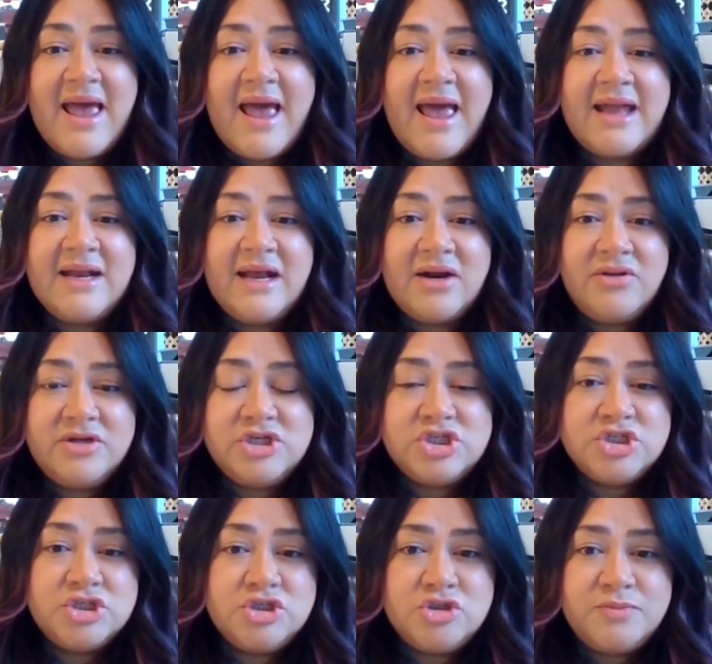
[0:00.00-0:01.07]
And not only
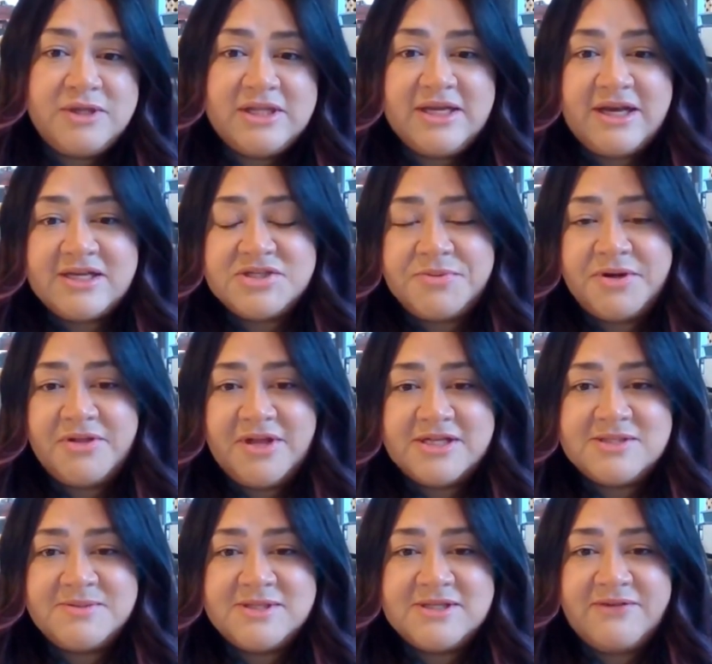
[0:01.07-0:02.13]
should you be the expert in
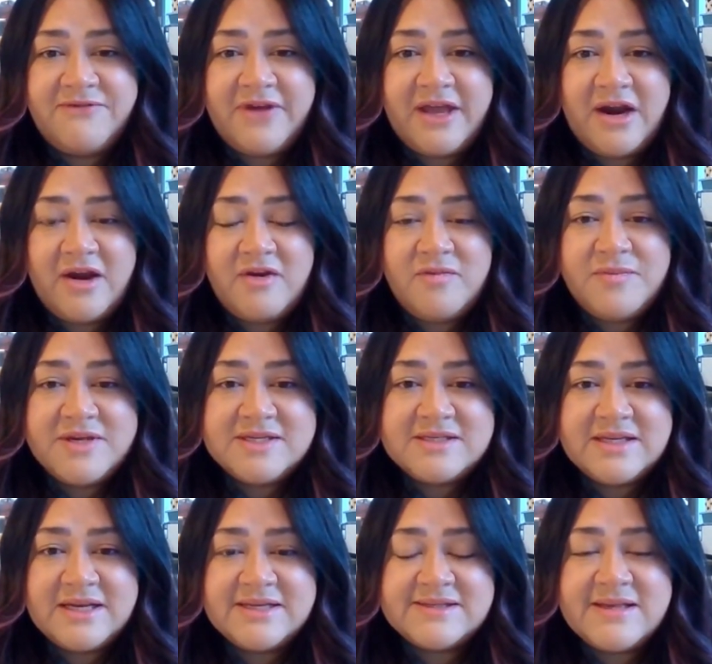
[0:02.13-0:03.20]
that specific area of
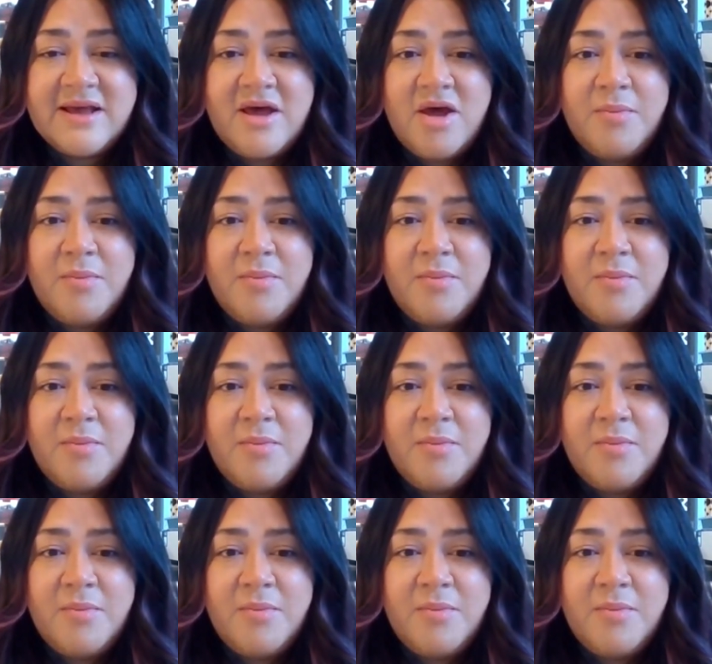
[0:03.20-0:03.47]
business,